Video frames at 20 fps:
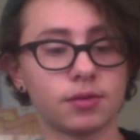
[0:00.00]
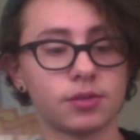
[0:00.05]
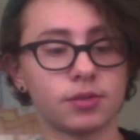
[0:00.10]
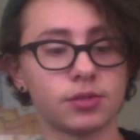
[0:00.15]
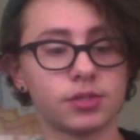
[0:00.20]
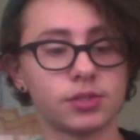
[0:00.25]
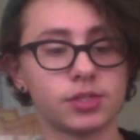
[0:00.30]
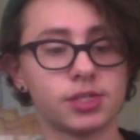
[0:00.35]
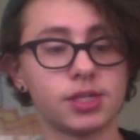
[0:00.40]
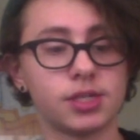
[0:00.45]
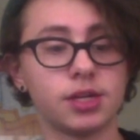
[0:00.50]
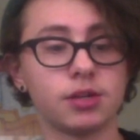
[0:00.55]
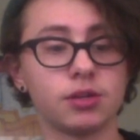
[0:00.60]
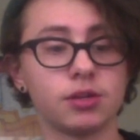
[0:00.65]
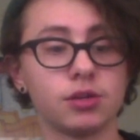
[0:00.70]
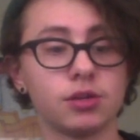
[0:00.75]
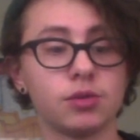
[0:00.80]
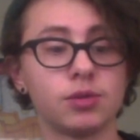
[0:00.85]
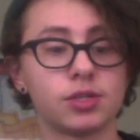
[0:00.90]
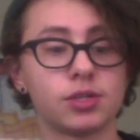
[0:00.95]

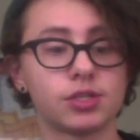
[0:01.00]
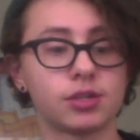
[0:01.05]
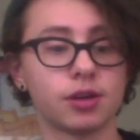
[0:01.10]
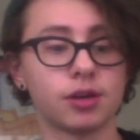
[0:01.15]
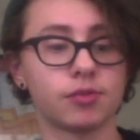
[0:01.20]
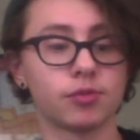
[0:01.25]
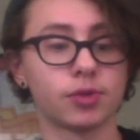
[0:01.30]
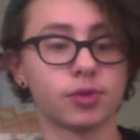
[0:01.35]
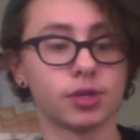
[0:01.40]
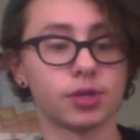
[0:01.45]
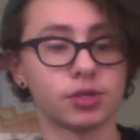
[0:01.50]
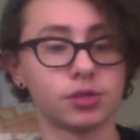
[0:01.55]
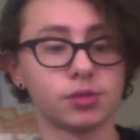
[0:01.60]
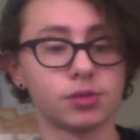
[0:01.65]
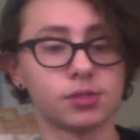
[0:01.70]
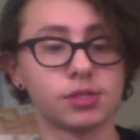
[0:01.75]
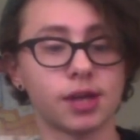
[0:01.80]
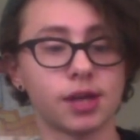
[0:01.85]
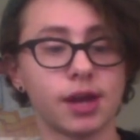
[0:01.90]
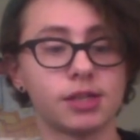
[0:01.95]
seeing new discoveries, new
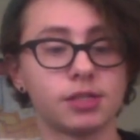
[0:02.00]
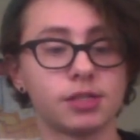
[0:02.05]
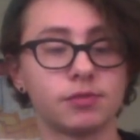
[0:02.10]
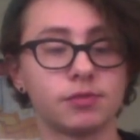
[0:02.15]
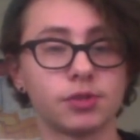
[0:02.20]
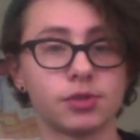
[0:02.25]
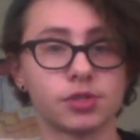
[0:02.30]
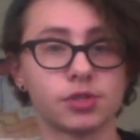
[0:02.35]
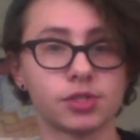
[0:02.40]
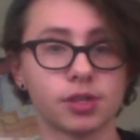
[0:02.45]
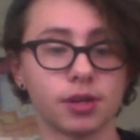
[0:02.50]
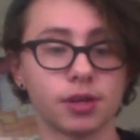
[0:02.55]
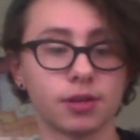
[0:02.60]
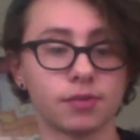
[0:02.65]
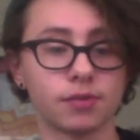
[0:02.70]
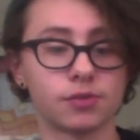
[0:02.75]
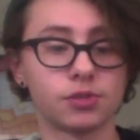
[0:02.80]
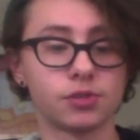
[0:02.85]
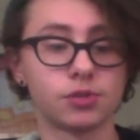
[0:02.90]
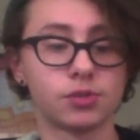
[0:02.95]
sides of
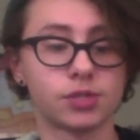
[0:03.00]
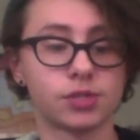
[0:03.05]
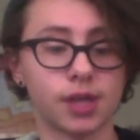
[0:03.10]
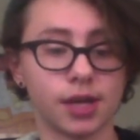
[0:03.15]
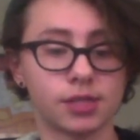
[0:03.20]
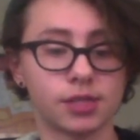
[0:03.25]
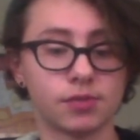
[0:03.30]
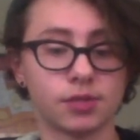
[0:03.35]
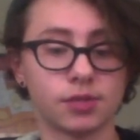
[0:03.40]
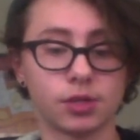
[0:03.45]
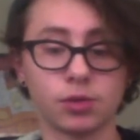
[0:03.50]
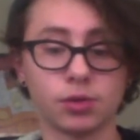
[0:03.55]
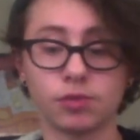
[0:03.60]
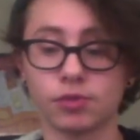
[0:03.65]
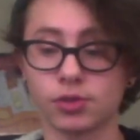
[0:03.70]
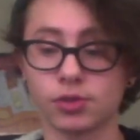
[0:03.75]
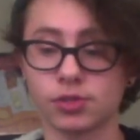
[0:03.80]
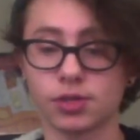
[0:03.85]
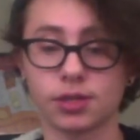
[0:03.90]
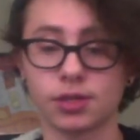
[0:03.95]
yourselves, new sides of the
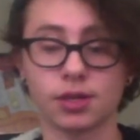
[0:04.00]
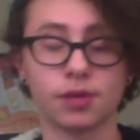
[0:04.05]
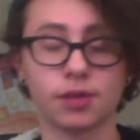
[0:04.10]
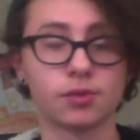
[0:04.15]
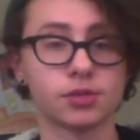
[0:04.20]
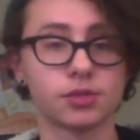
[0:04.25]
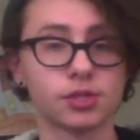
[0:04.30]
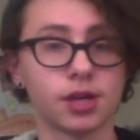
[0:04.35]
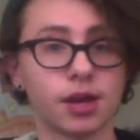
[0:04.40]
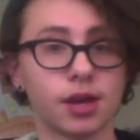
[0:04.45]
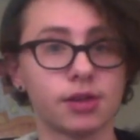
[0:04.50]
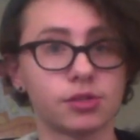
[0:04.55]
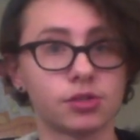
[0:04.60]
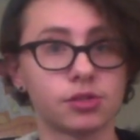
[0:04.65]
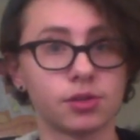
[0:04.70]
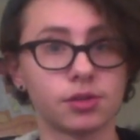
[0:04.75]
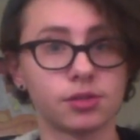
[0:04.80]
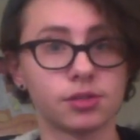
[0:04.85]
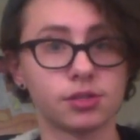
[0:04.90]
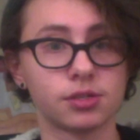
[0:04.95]
universe on the other side.
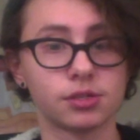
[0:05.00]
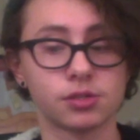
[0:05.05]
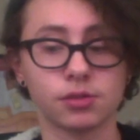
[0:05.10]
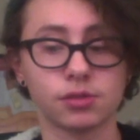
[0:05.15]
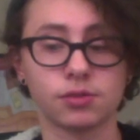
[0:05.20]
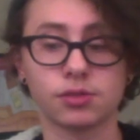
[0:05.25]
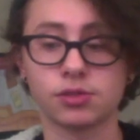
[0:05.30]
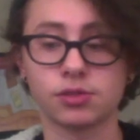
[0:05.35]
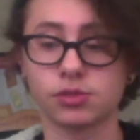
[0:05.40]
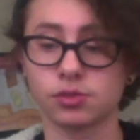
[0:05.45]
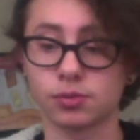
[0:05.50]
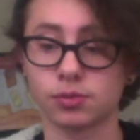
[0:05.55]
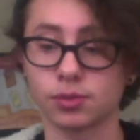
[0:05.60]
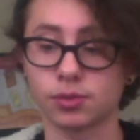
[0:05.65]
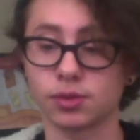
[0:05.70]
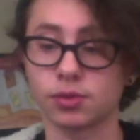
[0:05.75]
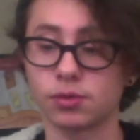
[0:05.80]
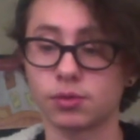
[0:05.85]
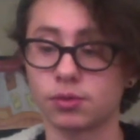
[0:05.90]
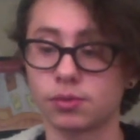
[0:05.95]
So this is a
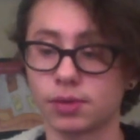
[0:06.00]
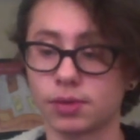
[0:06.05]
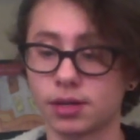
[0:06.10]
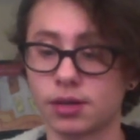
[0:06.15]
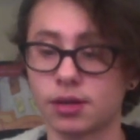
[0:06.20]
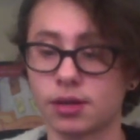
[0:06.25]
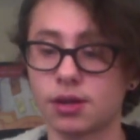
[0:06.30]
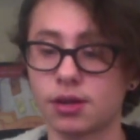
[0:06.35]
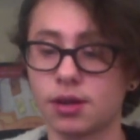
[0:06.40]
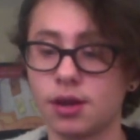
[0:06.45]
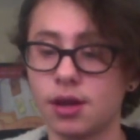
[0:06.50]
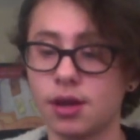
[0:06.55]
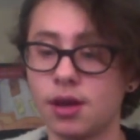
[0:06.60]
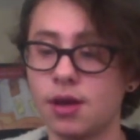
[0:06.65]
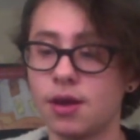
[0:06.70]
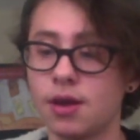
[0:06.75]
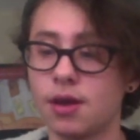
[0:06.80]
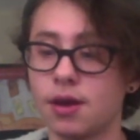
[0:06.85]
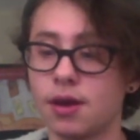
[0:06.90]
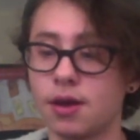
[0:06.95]
really cool reading.
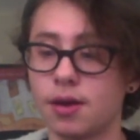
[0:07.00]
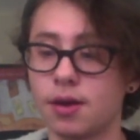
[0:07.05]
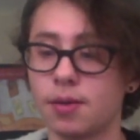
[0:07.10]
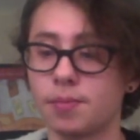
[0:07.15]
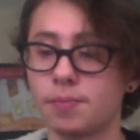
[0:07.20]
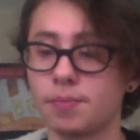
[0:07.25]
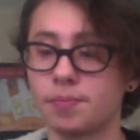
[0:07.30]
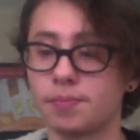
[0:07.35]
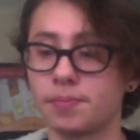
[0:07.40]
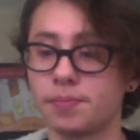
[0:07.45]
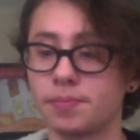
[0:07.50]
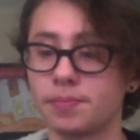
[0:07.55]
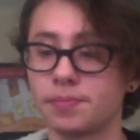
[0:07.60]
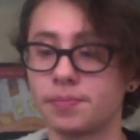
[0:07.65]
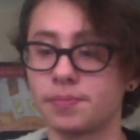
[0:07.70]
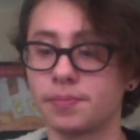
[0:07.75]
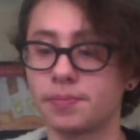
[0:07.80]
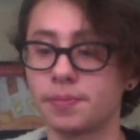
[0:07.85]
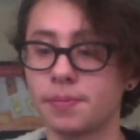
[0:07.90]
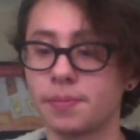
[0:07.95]
Um,
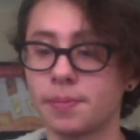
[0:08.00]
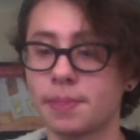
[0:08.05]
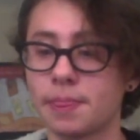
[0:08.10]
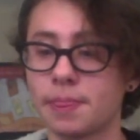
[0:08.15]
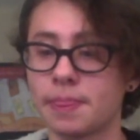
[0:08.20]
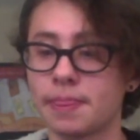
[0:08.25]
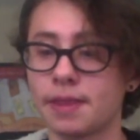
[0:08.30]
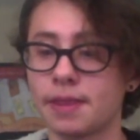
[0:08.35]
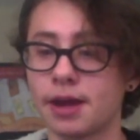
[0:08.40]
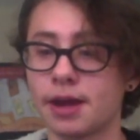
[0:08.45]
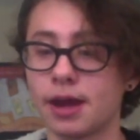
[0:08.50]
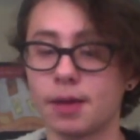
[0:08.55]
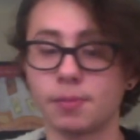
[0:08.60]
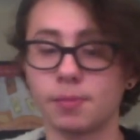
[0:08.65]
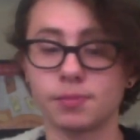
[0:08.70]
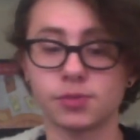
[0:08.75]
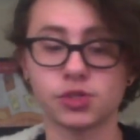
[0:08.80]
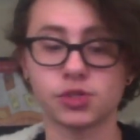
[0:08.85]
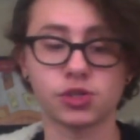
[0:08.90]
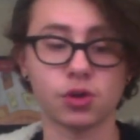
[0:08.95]

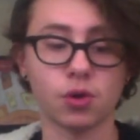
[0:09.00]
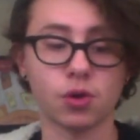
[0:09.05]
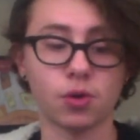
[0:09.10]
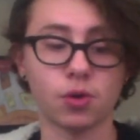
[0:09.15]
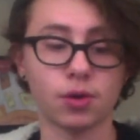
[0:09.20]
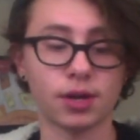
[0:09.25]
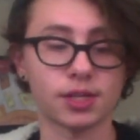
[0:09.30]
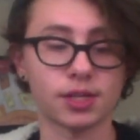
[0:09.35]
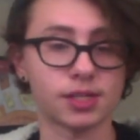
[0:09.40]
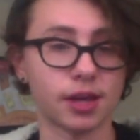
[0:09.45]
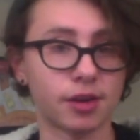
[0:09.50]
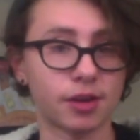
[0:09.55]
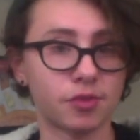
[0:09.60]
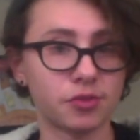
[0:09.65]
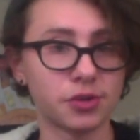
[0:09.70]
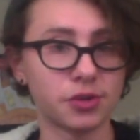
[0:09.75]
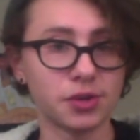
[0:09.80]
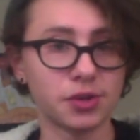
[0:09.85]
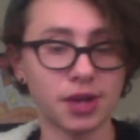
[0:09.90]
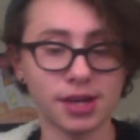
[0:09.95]
I'm so excited
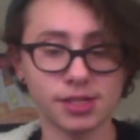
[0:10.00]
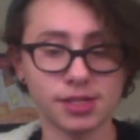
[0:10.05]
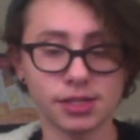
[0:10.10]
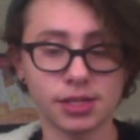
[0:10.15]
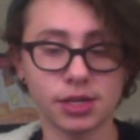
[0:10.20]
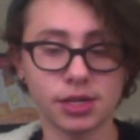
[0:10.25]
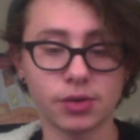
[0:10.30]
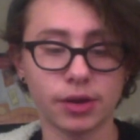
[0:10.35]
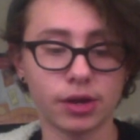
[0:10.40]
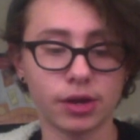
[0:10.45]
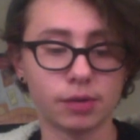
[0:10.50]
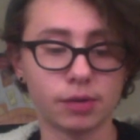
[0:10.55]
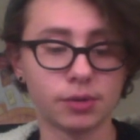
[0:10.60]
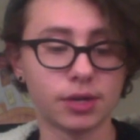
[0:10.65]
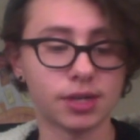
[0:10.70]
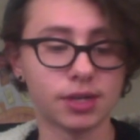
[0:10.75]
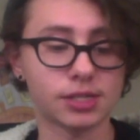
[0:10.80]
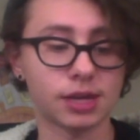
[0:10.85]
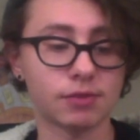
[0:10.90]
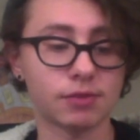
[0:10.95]
for you guys, Leo. I hope you
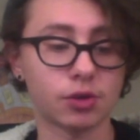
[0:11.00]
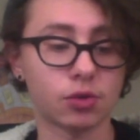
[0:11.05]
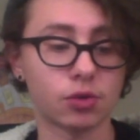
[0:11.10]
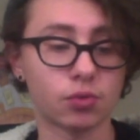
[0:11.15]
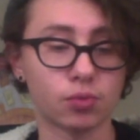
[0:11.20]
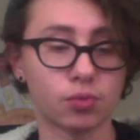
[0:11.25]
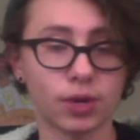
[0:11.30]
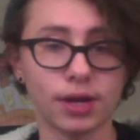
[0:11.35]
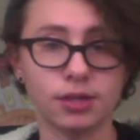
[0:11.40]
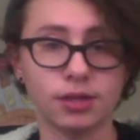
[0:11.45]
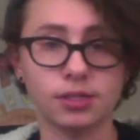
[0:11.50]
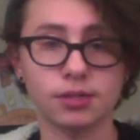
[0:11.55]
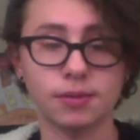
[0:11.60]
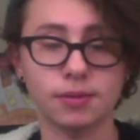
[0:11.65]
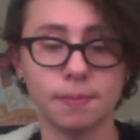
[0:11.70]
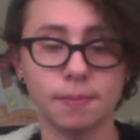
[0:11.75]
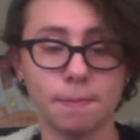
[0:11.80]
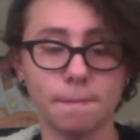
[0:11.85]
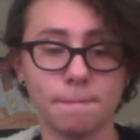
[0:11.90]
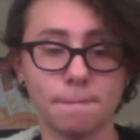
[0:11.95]
guys have a great
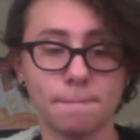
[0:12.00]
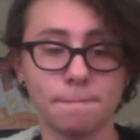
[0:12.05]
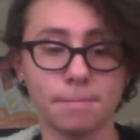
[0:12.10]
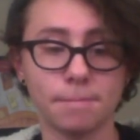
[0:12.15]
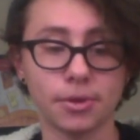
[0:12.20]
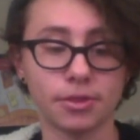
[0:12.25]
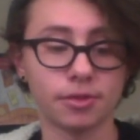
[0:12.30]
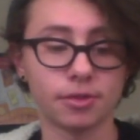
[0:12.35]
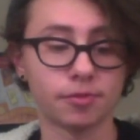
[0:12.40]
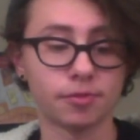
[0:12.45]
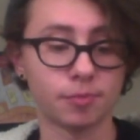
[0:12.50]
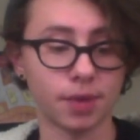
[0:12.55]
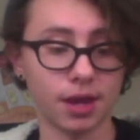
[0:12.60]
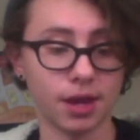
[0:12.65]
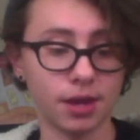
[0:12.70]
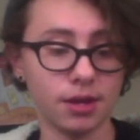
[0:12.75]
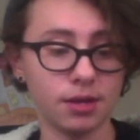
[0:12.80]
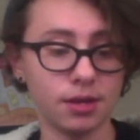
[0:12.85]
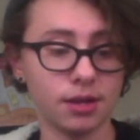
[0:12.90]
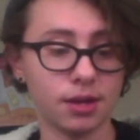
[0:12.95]
month of
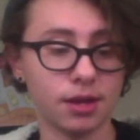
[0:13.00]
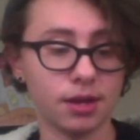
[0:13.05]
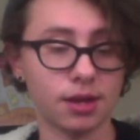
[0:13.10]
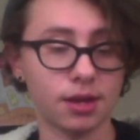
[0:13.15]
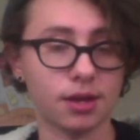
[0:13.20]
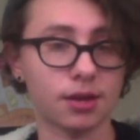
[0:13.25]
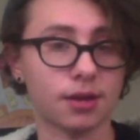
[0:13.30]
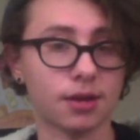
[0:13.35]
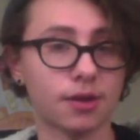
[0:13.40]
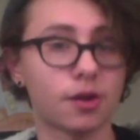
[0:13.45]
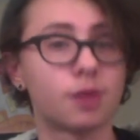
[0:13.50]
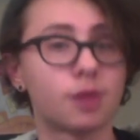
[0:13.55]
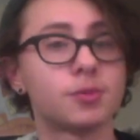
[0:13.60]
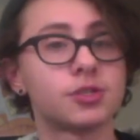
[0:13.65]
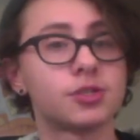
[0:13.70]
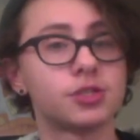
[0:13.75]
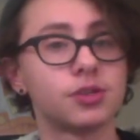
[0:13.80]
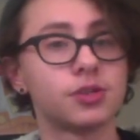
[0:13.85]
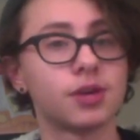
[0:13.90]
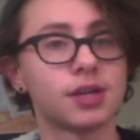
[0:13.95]
May, and I hope
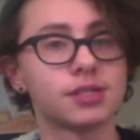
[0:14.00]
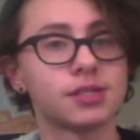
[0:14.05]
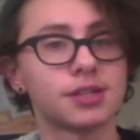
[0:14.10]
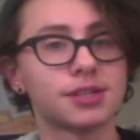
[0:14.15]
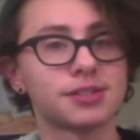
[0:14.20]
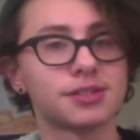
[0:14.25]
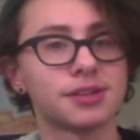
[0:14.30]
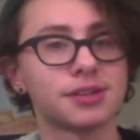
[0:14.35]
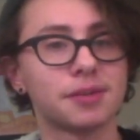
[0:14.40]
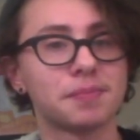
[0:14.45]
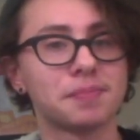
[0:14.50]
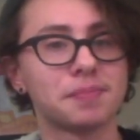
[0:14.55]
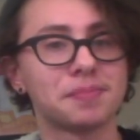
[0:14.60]
to see you guys next time.